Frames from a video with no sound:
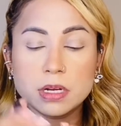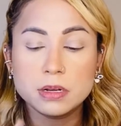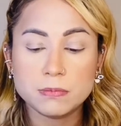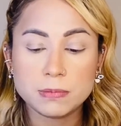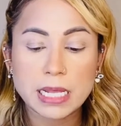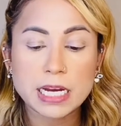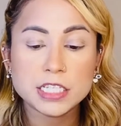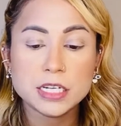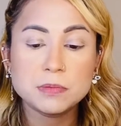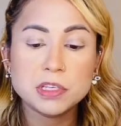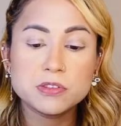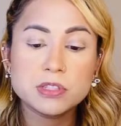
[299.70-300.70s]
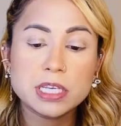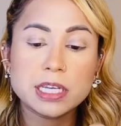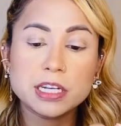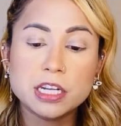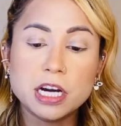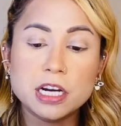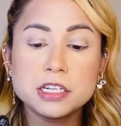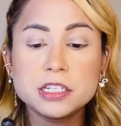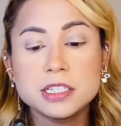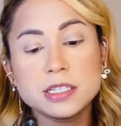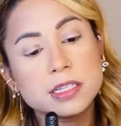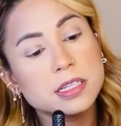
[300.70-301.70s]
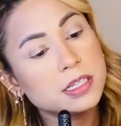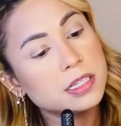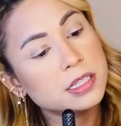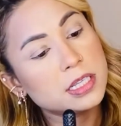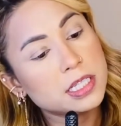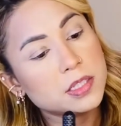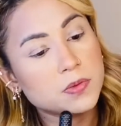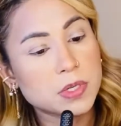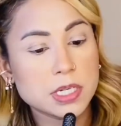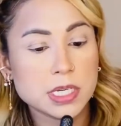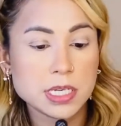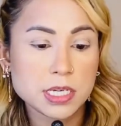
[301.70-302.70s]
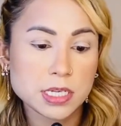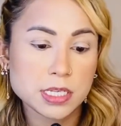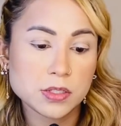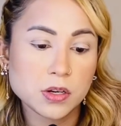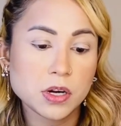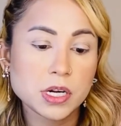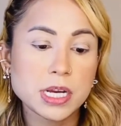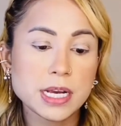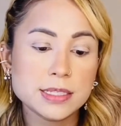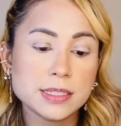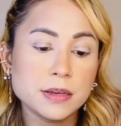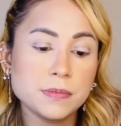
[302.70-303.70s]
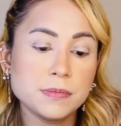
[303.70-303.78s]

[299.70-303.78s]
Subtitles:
blush, I'm using Nars. This one is Orgasm.